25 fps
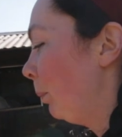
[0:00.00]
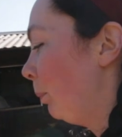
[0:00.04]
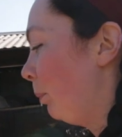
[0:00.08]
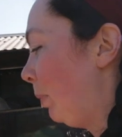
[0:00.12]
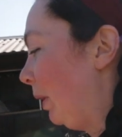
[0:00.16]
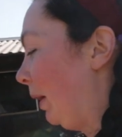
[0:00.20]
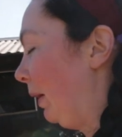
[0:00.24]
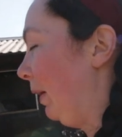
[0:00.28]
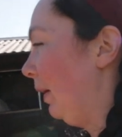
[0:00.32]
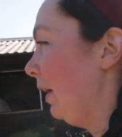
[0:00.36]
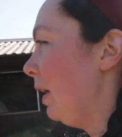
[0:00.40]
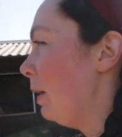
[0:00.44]

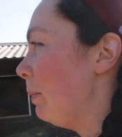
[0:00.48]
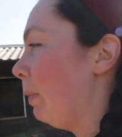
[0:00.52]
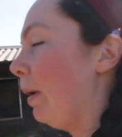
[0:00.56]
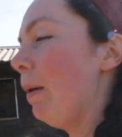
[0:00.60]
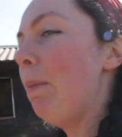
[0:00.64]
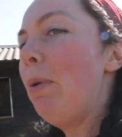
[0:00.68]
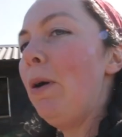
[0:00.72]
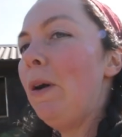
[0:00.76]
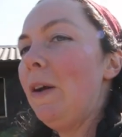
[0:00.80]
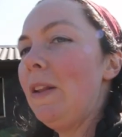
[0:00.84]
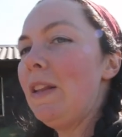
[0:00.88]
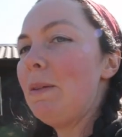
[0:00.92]
but by
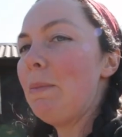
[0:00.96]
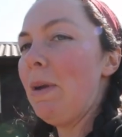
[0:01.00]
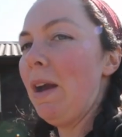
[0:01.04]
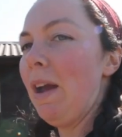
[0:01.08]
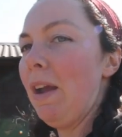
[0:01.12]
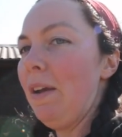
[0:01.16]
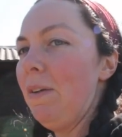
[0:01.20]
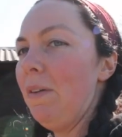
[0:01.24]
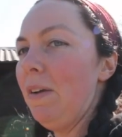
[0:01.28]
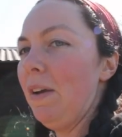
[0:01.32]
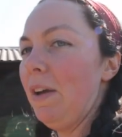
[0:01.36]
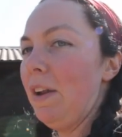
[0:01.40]
putting them
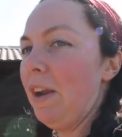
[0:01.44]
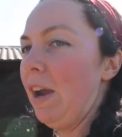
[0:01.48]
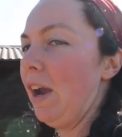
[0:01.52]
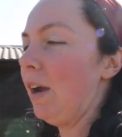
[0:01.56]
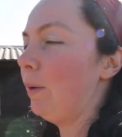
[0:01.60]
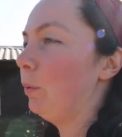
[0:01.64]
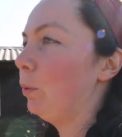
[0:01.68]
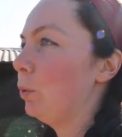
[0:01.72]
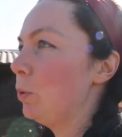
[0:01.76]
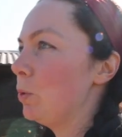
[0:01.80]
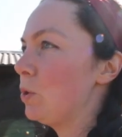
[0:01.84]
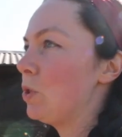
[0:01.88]
out an
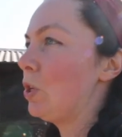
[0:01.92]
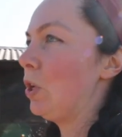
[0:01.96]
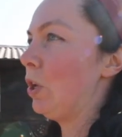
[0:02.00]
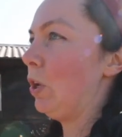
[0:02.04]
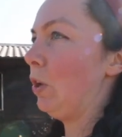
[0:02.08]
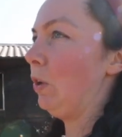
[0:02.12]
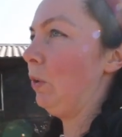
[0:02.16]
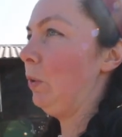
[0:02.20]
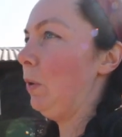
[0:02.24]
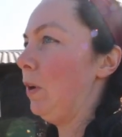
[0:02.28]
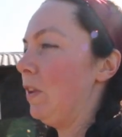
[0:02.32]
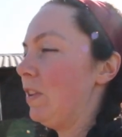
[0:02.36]
hour or
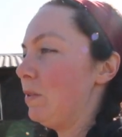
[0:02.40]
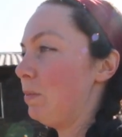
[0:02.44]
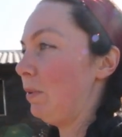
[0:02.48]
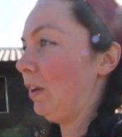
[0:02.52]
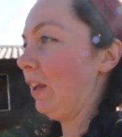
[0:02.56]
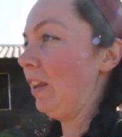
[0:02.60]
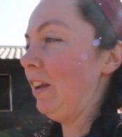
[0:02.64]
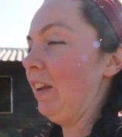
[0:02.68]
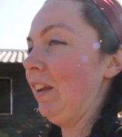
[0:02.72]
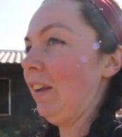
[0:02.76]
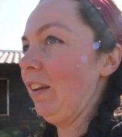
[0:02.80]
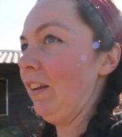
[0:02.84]
two at the
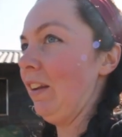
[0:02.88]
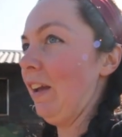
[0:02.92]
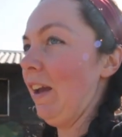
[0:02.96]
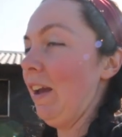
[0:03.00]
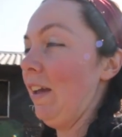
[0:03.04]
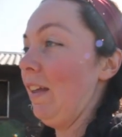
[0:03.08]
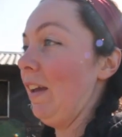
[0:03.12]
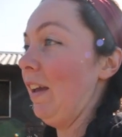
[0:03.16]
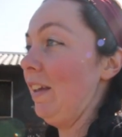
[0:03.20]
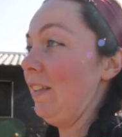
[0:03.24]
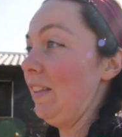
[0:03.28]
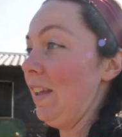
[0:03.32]
beginning and
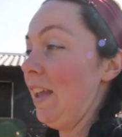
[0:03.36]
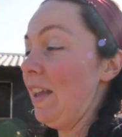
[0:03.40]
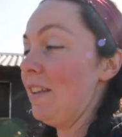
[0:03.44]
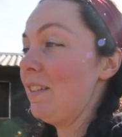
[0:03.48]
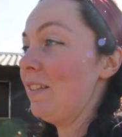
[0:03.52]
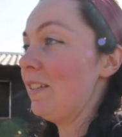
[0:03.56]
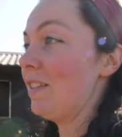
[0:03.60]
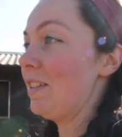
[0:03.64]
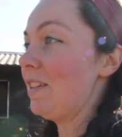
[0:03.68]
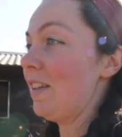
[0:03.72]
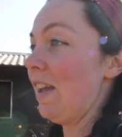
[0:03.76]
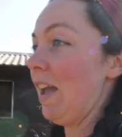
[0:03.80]
at the
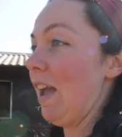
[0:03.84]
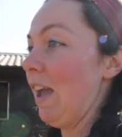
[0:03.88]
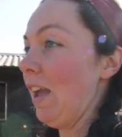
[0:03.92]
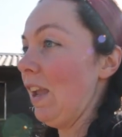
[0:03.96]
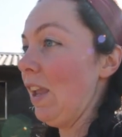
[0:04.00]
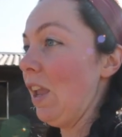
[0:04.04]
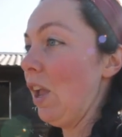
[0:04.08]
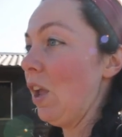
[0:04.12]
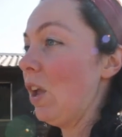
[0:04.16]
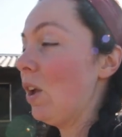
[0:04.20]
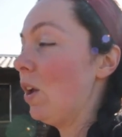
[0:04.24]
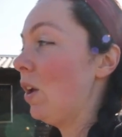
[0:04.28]
end of the
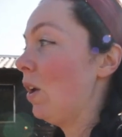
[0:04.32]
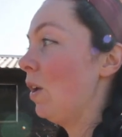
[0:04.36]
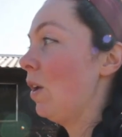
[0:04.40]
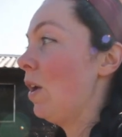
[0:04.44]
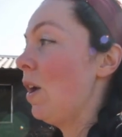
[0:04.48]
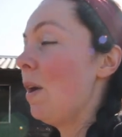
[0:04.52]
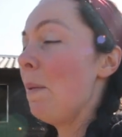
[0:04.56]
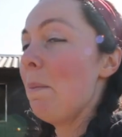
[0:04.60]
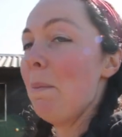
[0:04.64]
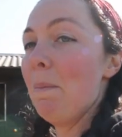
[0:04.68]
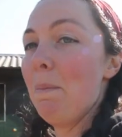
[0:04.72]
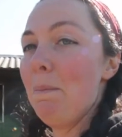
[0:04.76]
day,
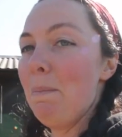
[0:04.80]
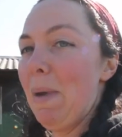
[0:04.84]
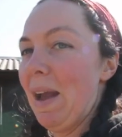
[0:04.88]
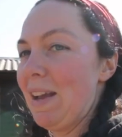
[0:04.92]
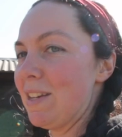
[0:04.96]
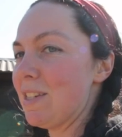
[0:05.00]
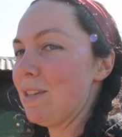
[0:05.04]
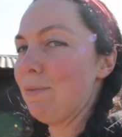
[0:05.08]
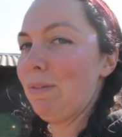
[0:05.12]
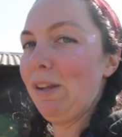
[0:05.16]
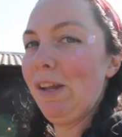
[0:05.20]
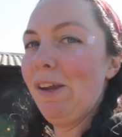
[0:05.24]

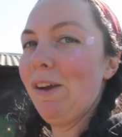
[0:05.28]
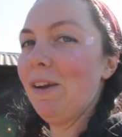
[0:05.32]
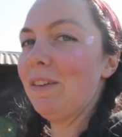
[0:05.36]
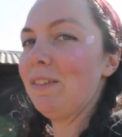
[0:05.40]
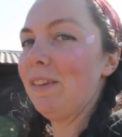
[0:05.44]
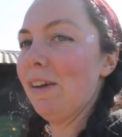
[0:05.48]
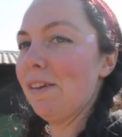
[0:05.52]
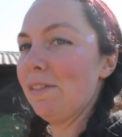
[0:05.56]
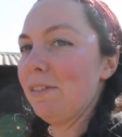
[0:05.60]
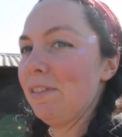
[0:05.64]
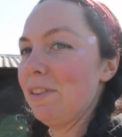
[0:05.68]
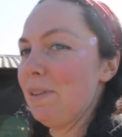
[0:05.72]
massively cut
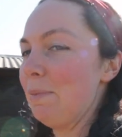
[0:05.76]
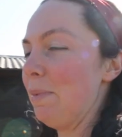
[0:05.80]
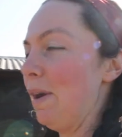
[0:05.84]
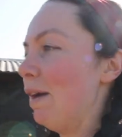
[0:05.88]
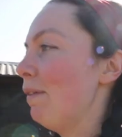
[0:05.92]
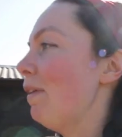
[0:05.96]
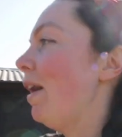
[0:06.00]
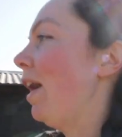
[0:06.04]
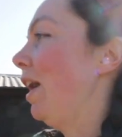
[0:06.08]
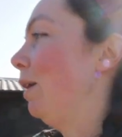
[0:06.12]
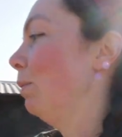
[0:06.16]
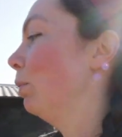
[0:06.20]
down on the amount
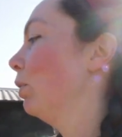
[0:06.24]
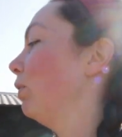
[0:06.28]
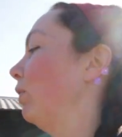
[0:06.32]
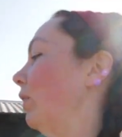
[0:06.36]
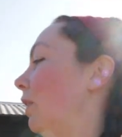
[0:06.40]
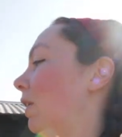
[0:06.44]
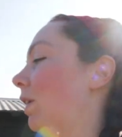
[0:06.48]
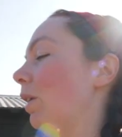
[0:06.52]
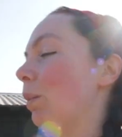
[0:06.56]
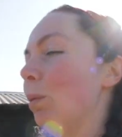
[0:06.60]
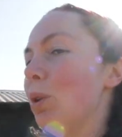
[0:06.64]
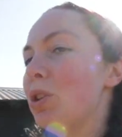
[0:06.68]
of hay we're
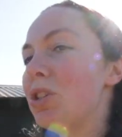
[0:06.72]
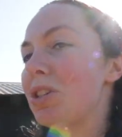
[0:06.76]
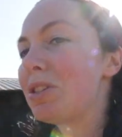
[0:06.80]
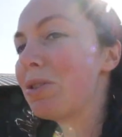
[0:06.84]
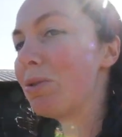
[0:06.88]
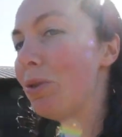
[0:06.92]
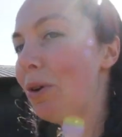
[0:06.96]
feeding, which is